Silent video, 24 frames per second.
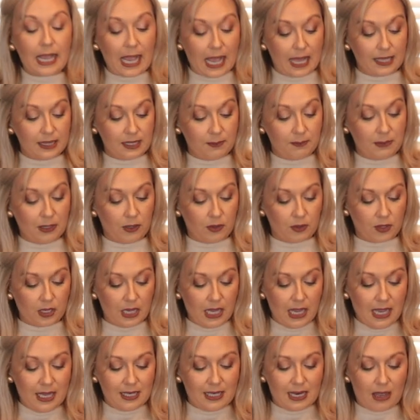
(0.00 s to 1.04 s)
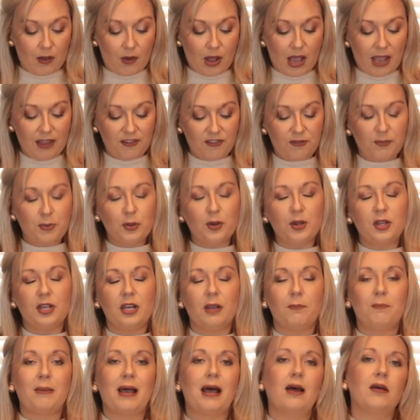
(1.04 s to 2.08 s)
add the milk. Now I've put
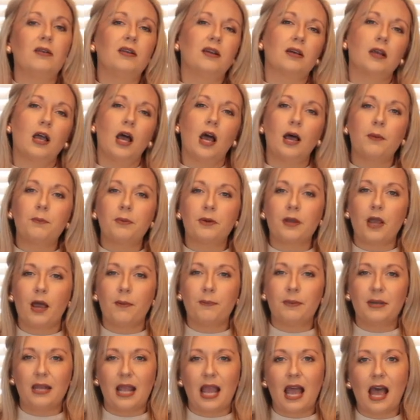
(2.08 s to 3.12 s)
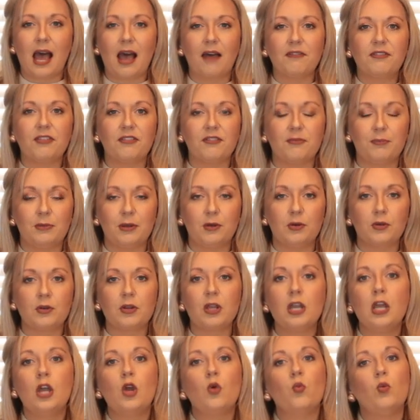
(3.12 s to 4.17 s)
about a cup, a cup and a half of milk.
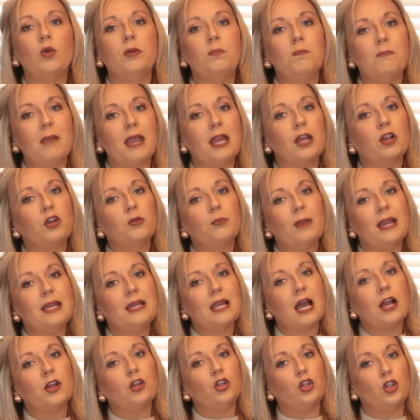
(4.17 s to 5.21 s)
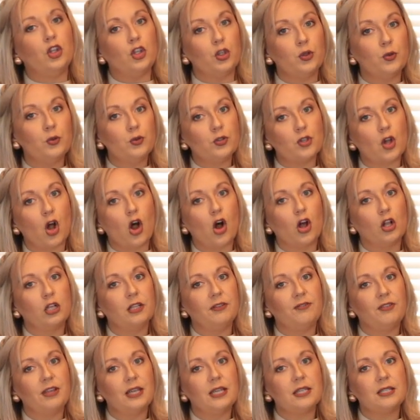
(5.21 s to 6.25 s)
We may or may not use all
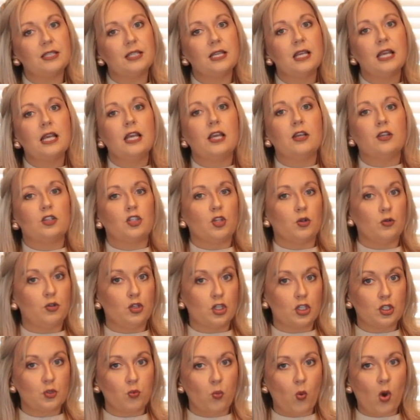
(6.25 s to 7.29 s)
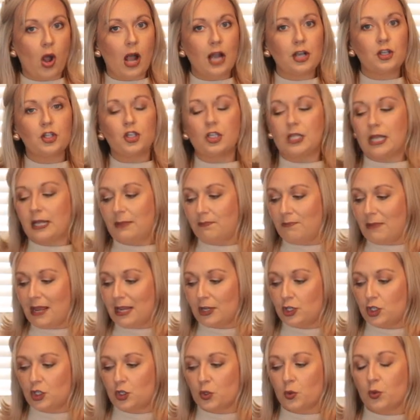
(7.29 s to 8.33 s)
of it, so just watch and
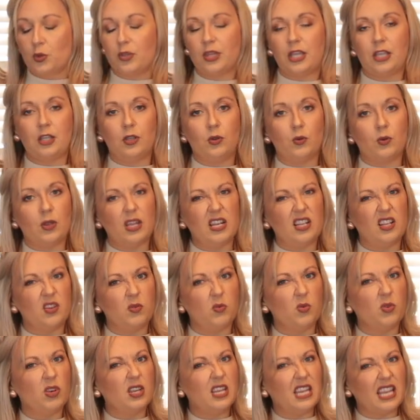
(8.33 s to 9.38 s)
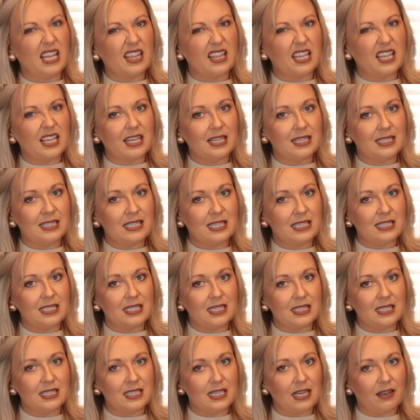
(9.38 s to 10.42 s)
make sure that you can get the
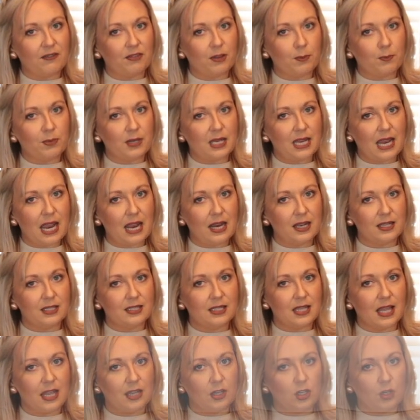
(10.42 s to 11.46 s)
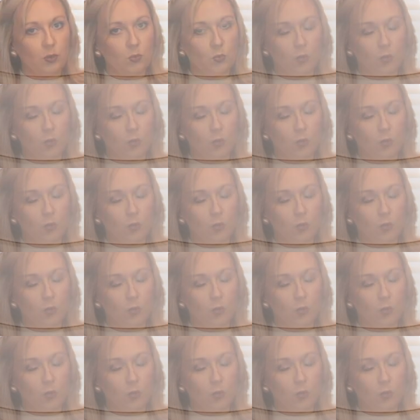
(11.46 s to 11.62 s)
consistency of the potatoes that you